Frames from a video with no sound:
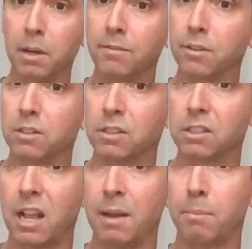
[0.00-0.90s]
But for
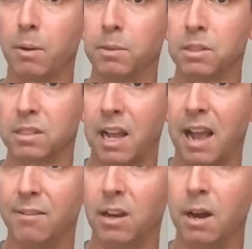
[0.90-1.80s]
sustain purposes, I
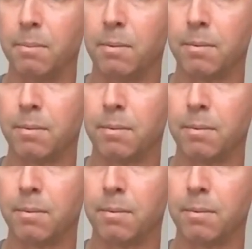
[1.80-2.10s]
have it up.